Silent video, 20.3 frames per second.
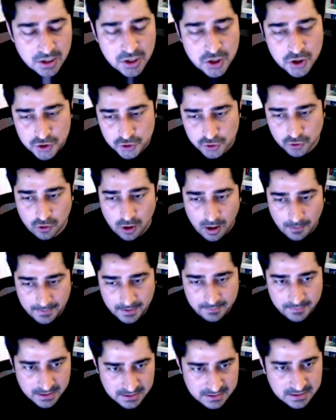so copy
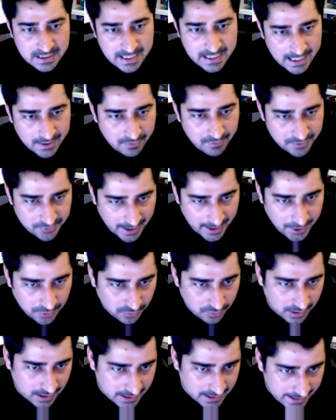means it will try to
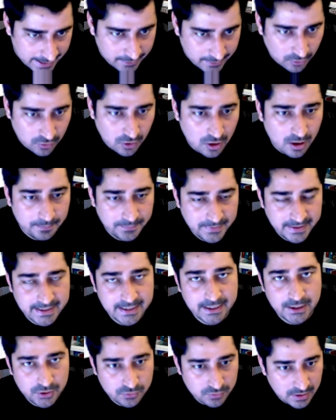create a copy
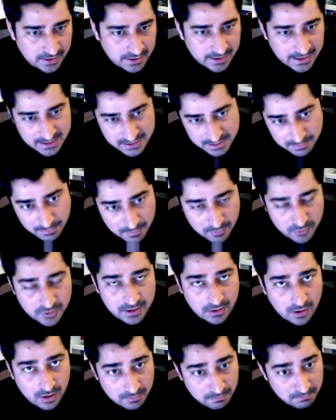into a next memory
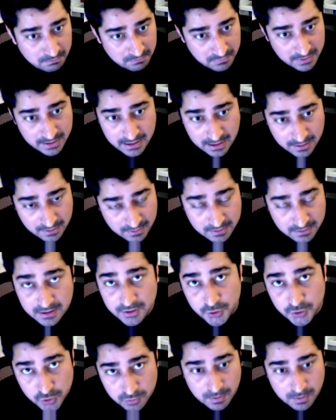or in a
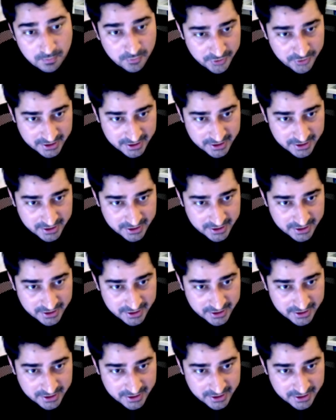new memory